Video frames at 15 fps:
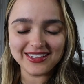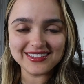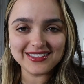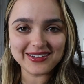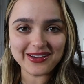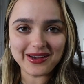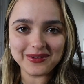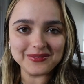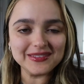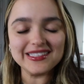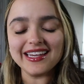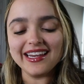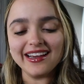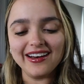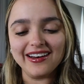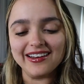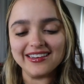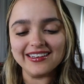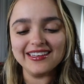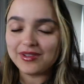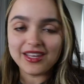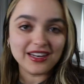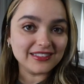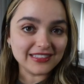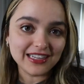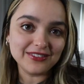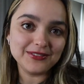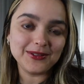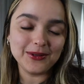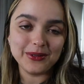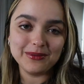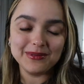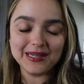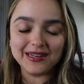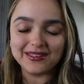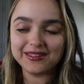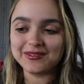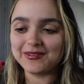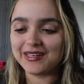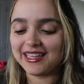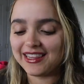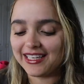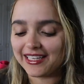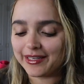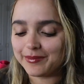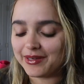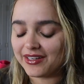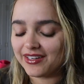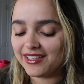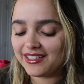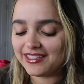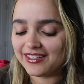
a little update on Get a Life, Chloe Brown, and what I think about it.